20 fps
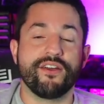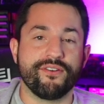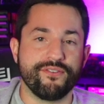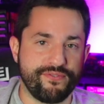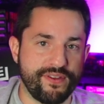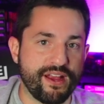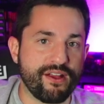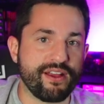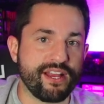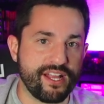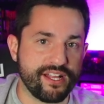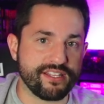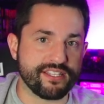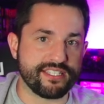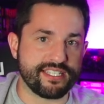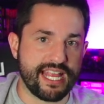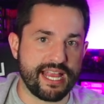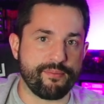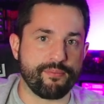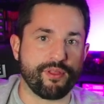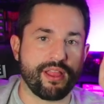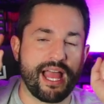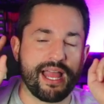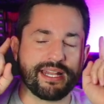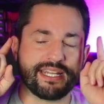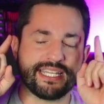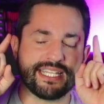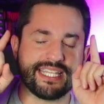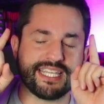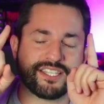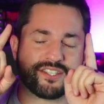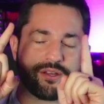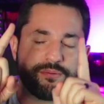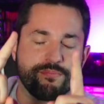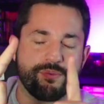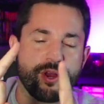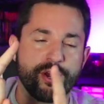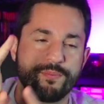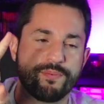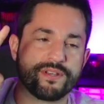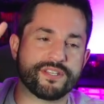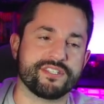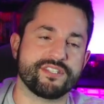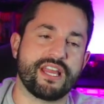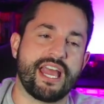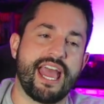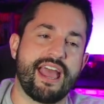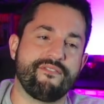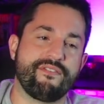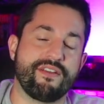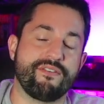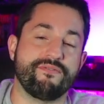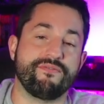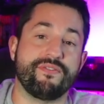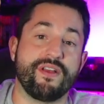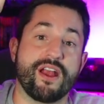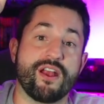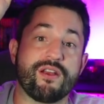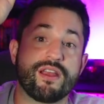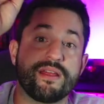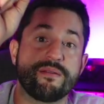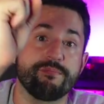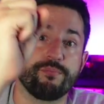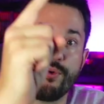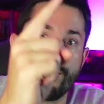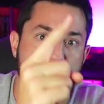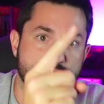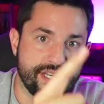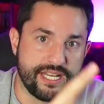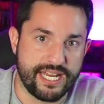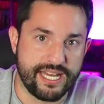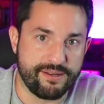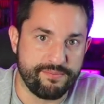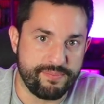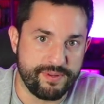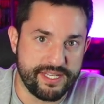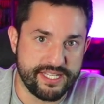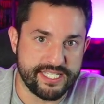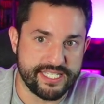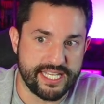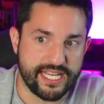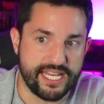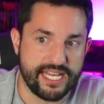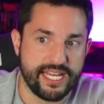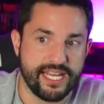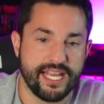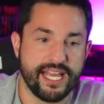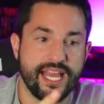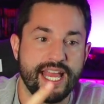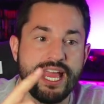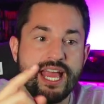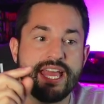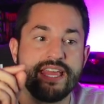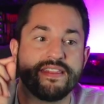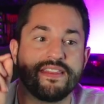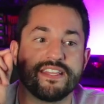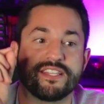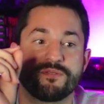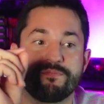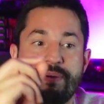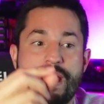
Very unstable. I did this on purpose to have a very important NPC that's